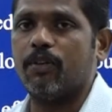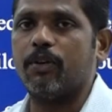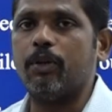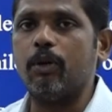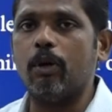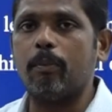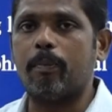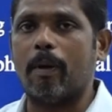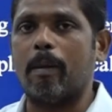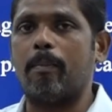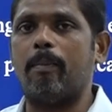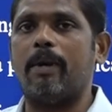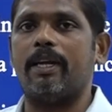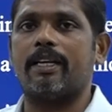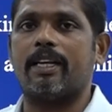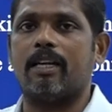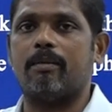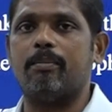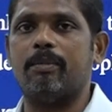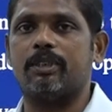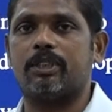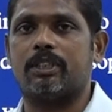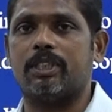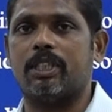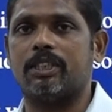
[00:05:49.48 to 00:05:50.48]
new public
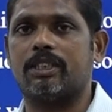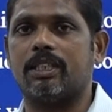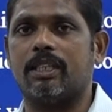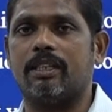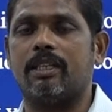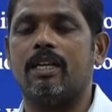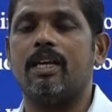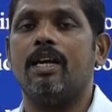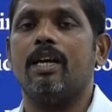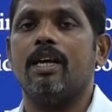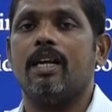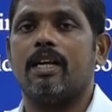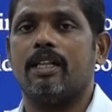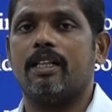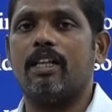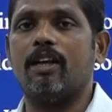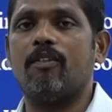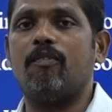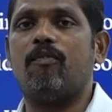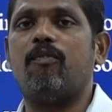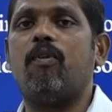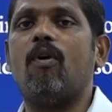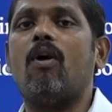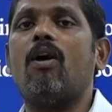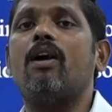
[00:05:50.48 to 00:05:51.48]
administration, they
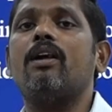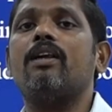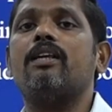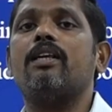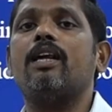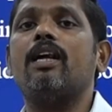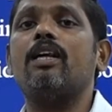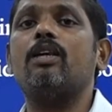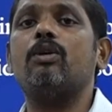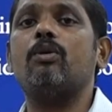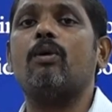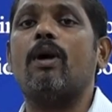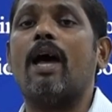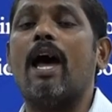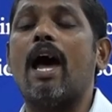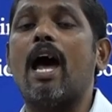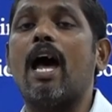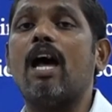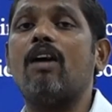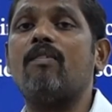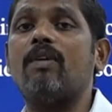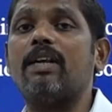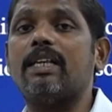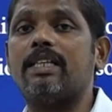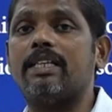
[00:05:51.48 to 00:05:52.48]
wanted to
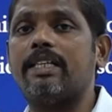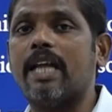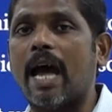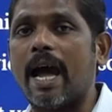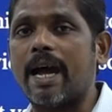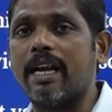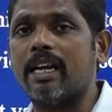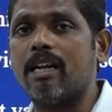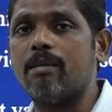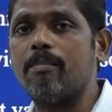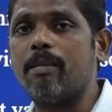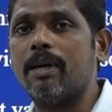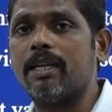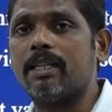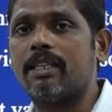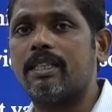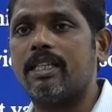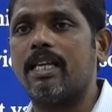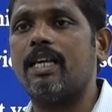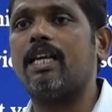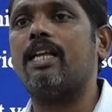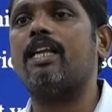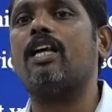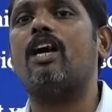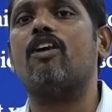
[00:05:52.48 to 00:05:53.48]
have a dynamic
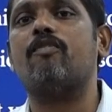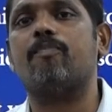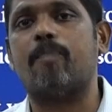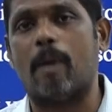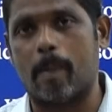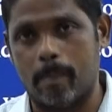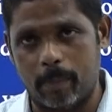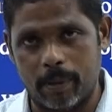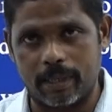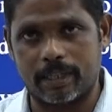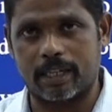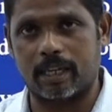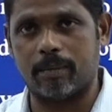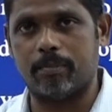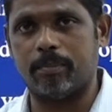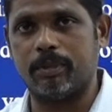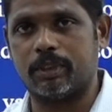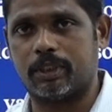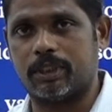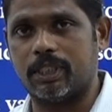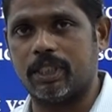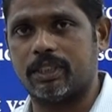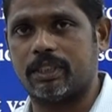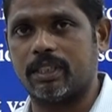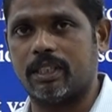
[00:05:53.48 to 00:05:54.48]
theory of public
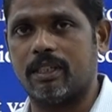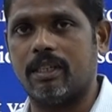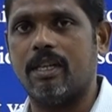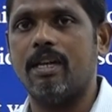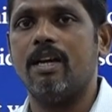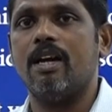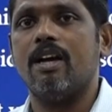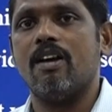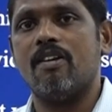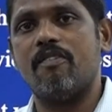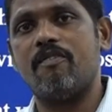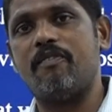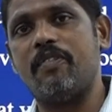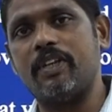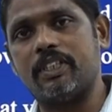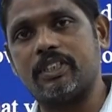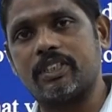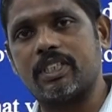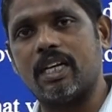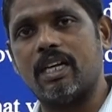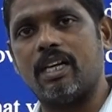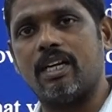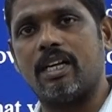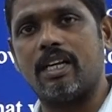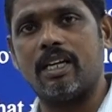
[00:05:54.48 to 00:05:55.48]
administration which
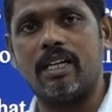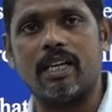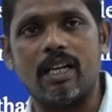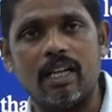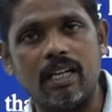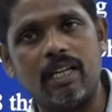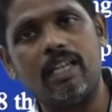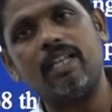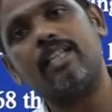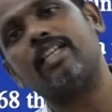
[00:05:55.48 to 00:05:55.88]
can really